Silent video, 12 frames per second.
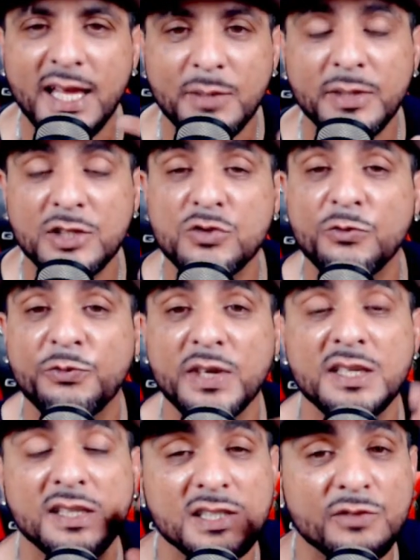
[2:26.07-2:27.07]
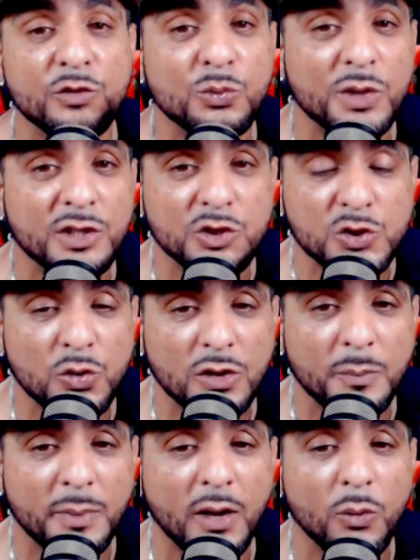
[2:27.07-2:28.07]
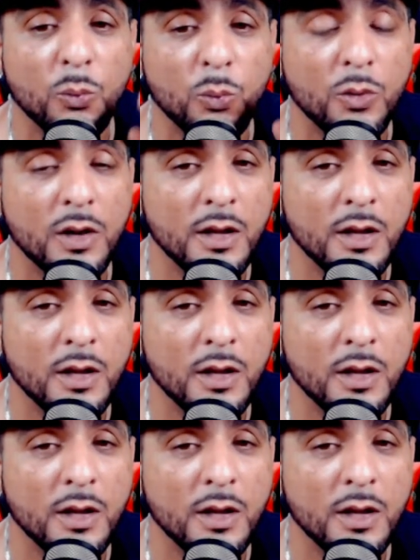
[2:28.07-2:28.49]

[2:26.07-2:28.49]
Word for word: That makes you fake. Because if you want to talk about